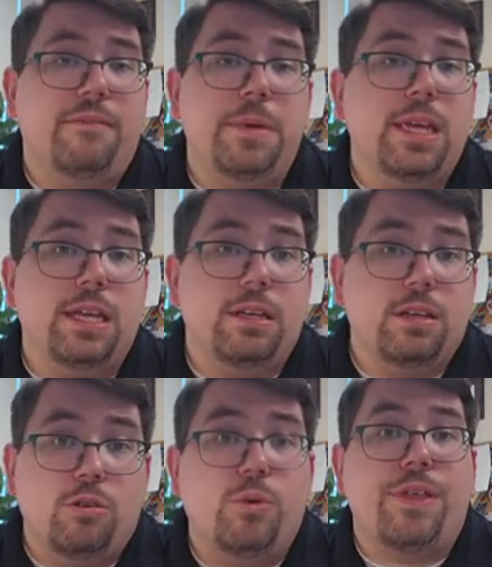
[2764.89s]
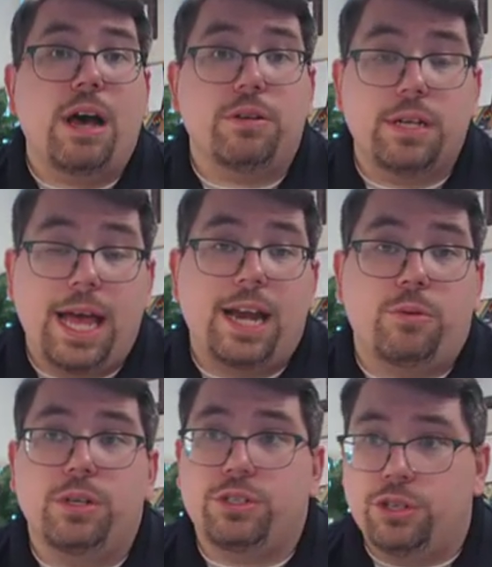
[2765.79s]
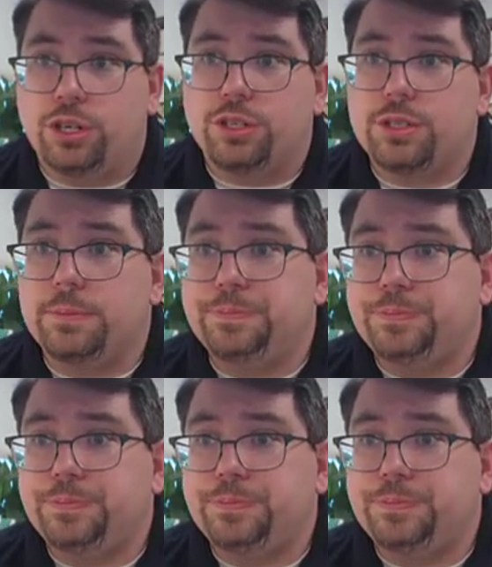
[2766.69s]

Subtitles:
of being without adequate sugars.